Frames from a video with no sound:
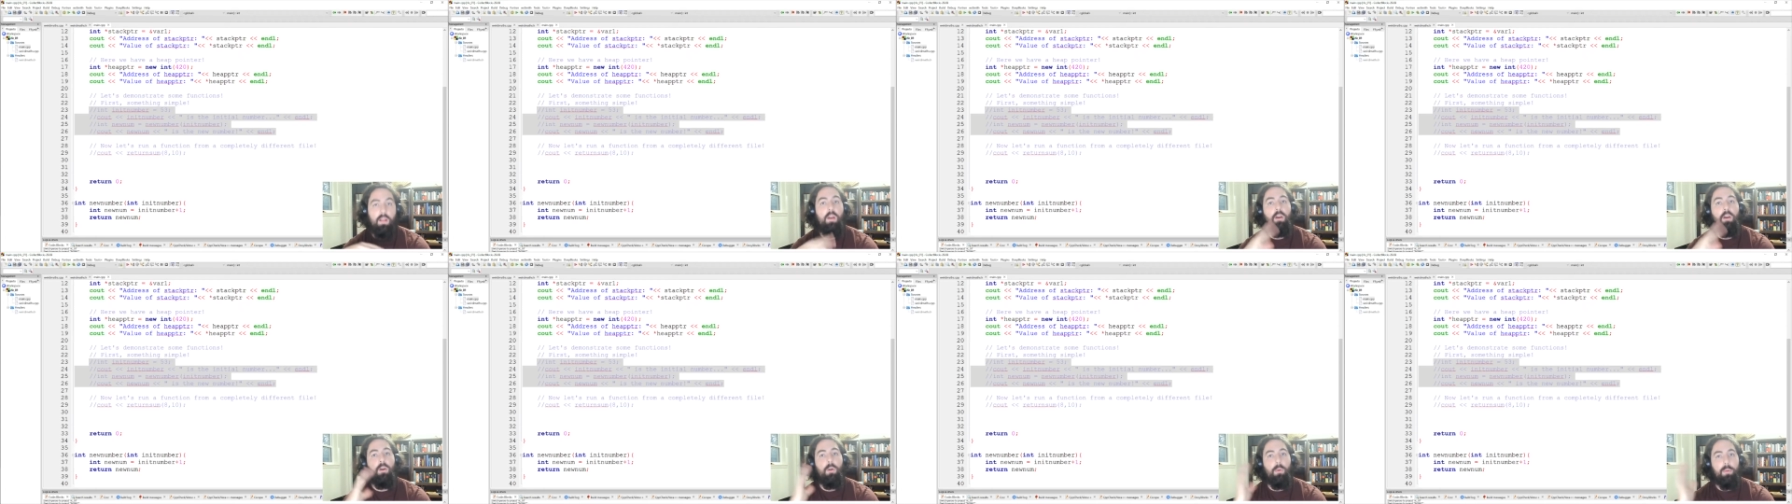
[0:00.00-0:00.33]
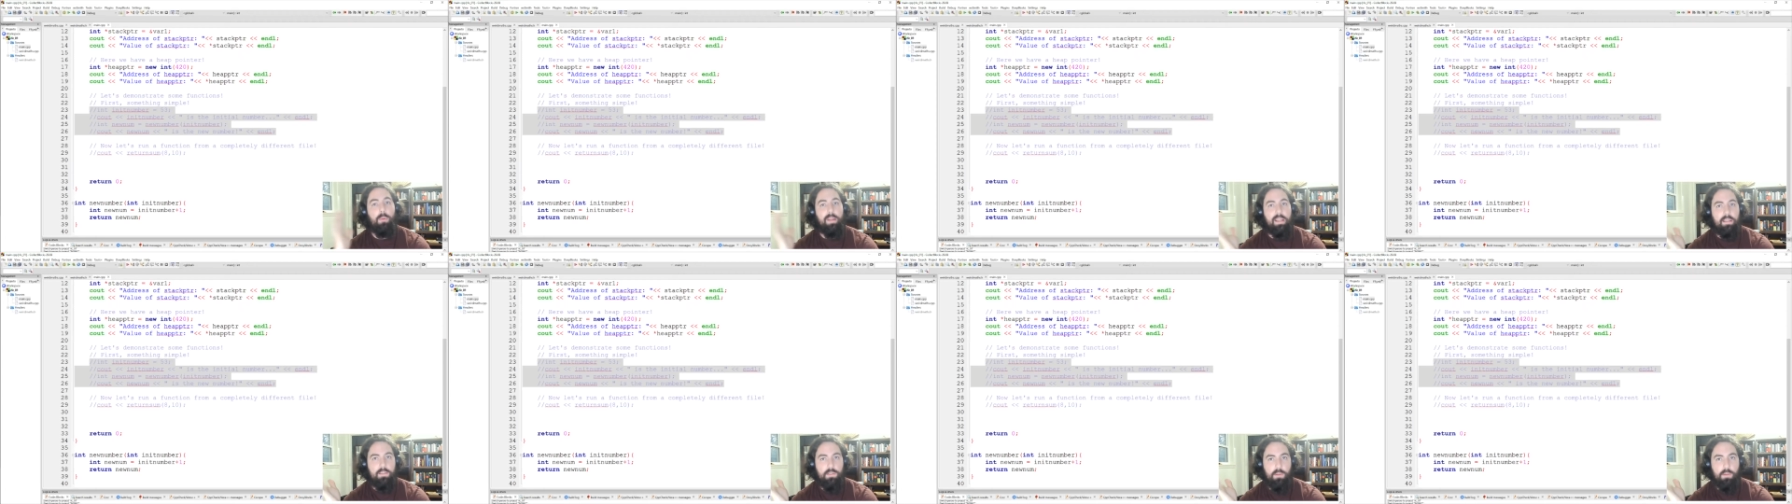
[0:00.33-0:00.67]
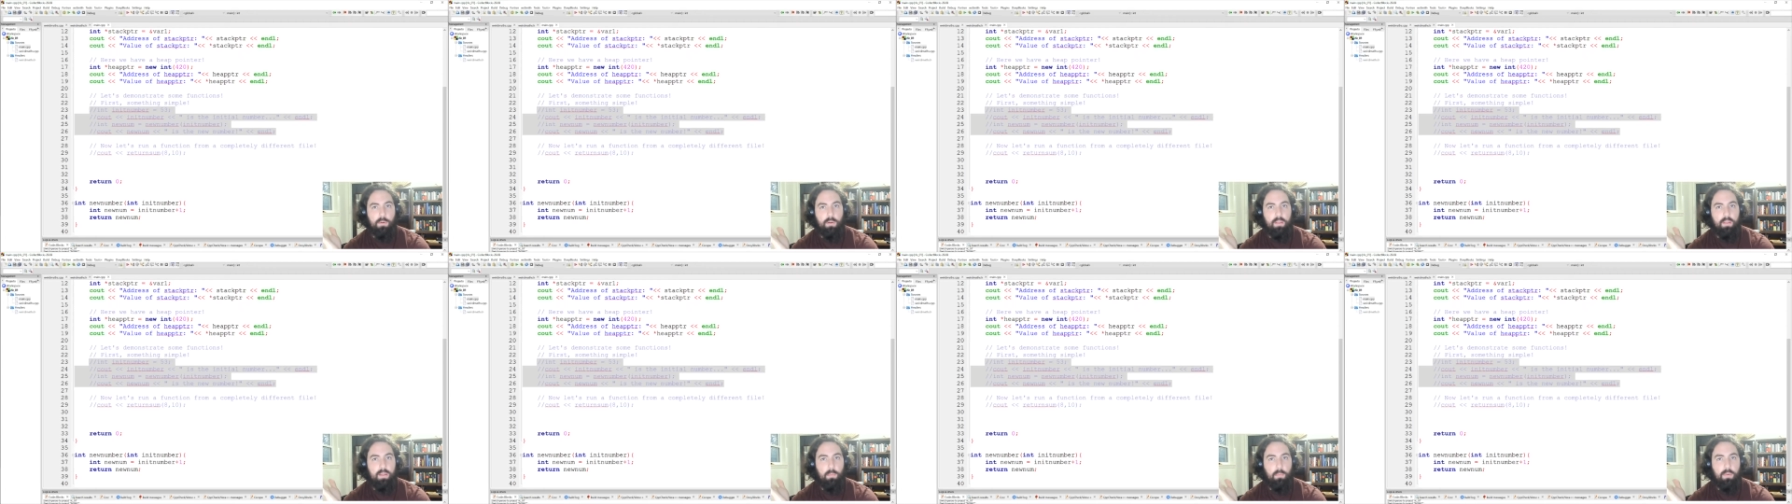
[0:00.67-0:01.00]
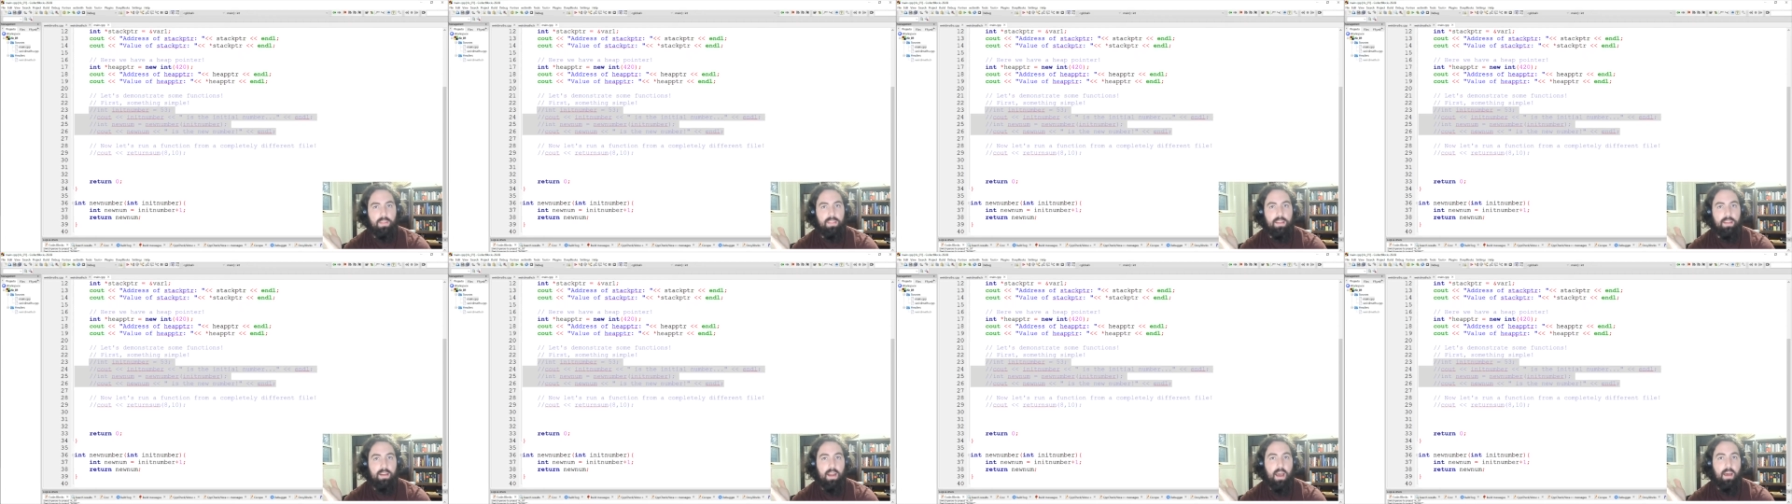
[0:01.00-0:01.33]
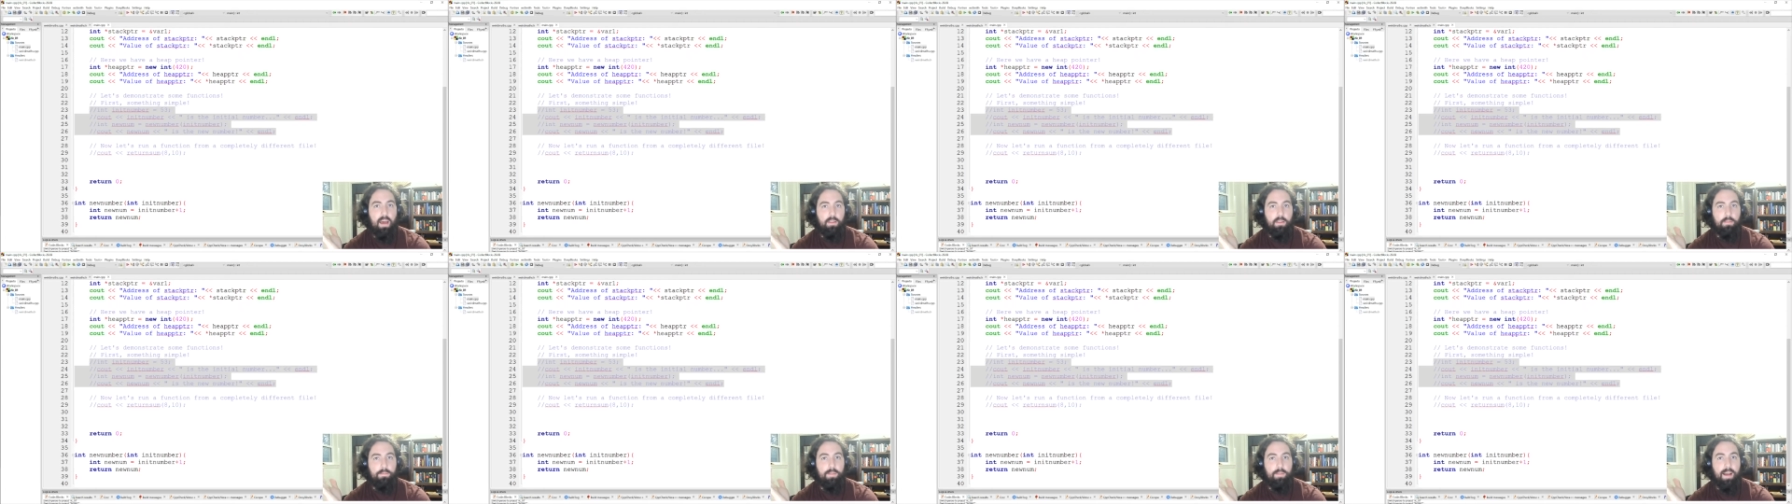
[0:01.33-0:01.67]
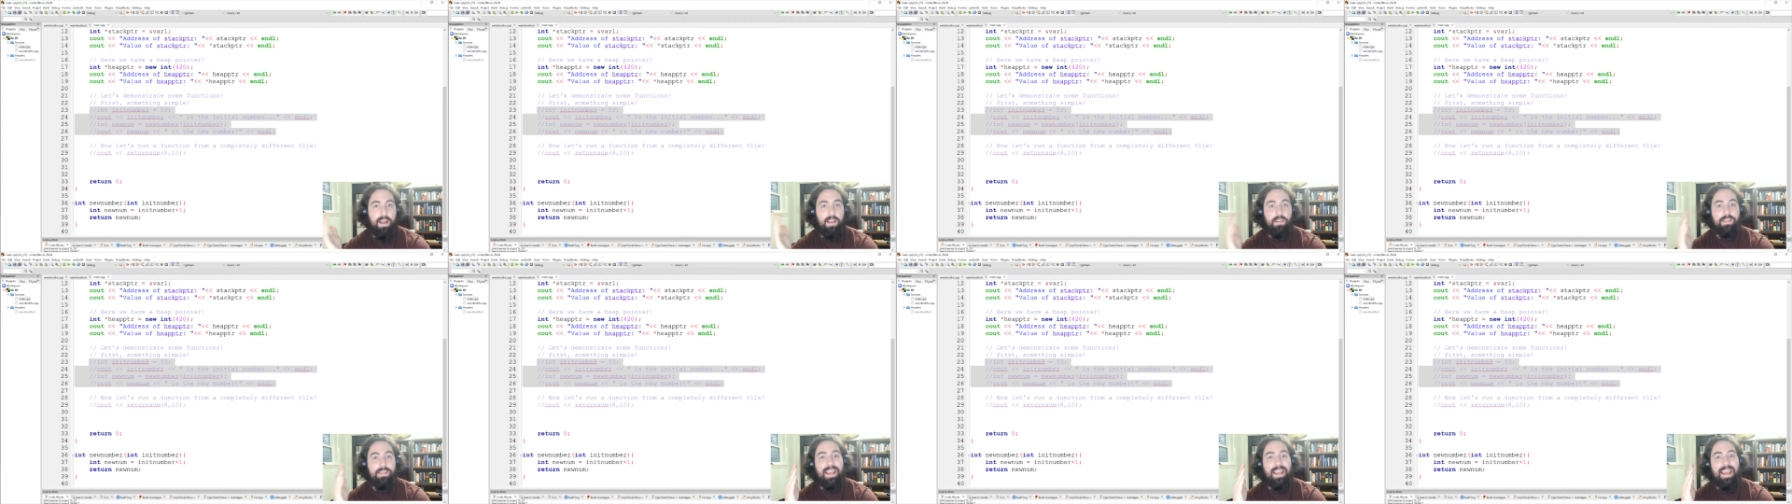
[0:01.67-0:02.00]
or we can store them within other
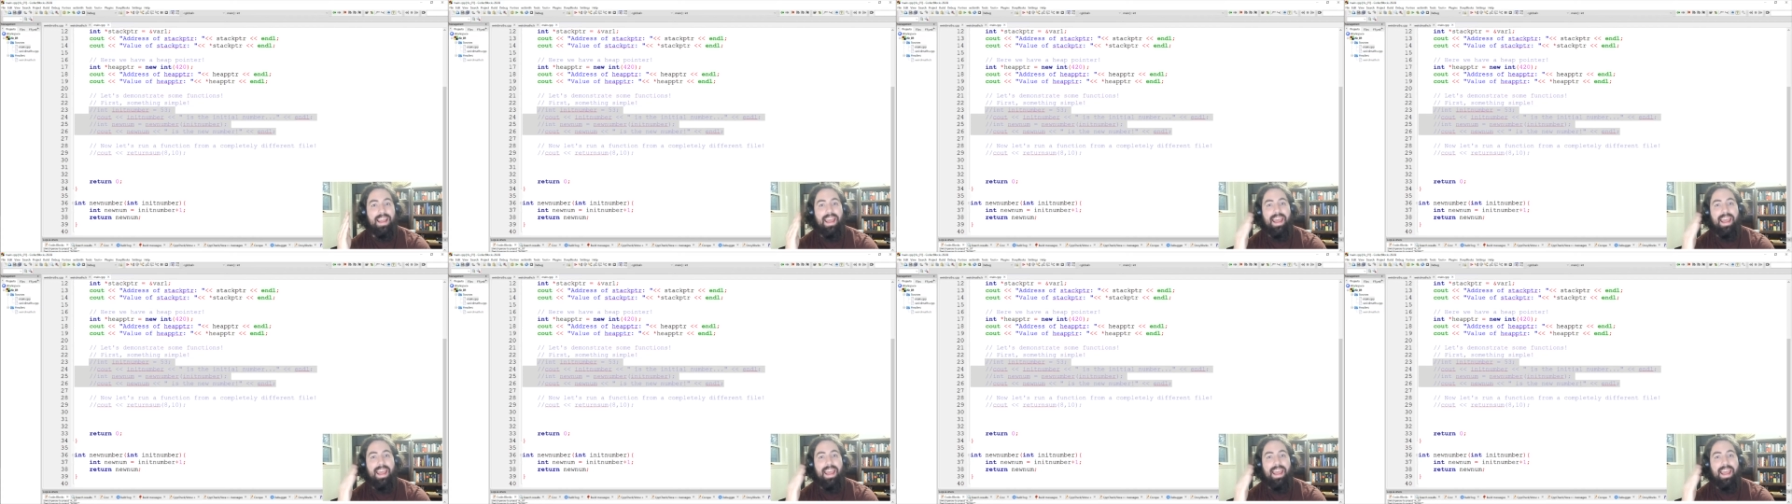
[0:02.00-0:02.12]
files.